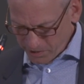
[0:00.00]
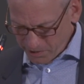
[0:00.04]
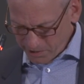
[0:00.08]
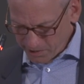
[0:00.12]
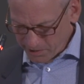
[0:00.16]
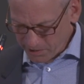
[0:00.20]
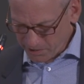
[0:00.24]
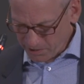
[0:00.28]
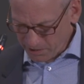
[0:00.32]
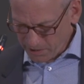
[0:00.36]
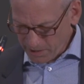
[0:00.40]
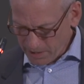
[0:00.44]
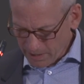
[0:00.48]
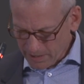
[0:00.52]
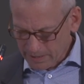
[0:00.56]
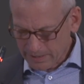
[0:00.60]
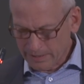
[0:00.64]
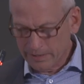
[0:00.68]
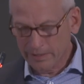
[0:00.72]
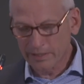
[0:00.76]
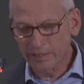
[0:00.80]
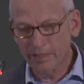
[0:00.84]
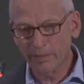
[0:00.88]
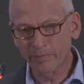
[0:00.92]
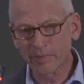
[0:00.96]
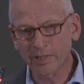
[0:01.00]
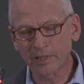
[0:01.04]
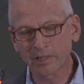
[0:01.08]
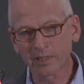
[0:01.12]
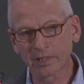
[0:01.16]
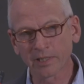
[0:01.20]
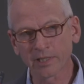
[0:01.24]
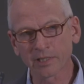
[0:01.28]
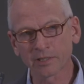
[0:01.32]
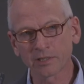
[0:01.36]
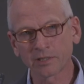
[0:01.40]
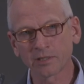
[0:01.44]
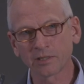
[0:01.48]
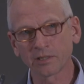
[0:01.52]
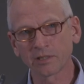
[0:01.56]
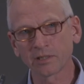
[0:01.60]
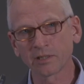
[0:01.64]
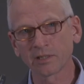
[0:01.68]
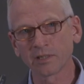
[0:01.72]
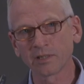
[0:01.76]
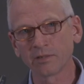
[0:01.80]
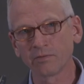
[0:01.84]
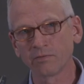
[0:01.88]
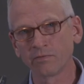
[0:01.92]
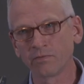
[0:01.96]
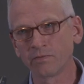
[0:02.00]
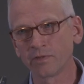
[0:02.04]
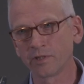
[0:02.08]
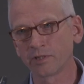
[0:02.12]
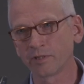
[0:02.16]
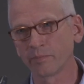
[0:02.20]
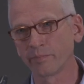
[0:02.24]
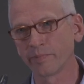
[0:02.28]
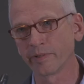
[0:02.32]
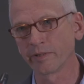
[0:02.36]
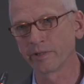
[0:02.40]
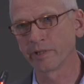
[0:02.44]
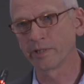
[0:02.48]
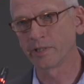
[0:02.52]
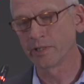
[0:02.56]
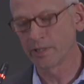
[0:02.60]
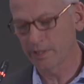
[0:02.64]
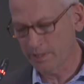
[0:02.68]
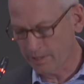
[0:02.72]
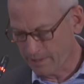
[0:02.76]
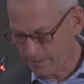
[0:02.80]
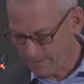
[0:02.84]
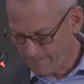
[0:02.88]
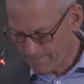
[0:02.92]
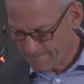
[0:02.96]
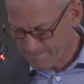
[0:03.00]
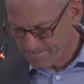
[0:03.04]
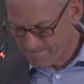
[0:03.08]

which is limitless visibility